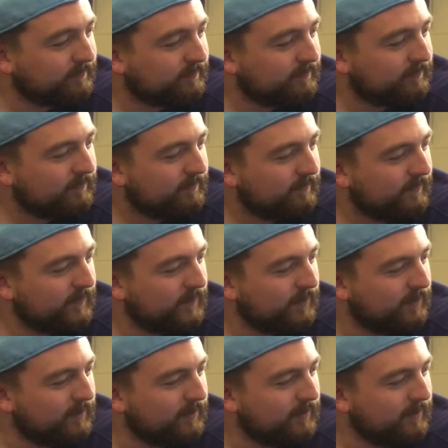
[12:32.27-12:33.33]

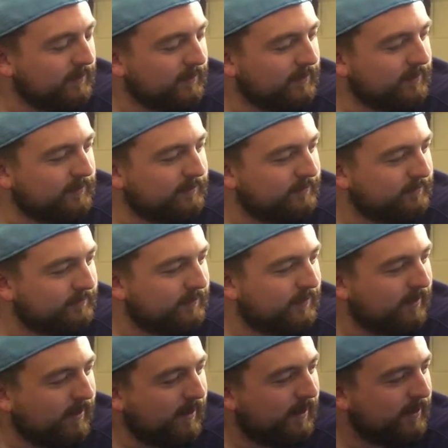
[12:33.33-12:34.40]

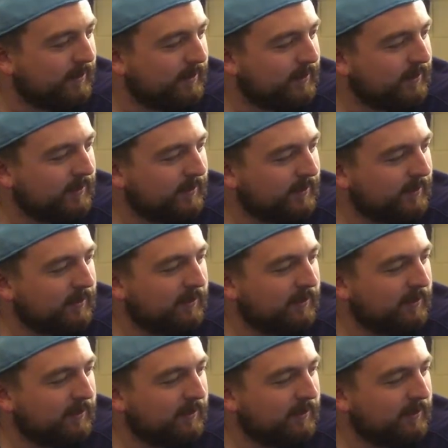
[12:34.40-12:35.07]
(silent)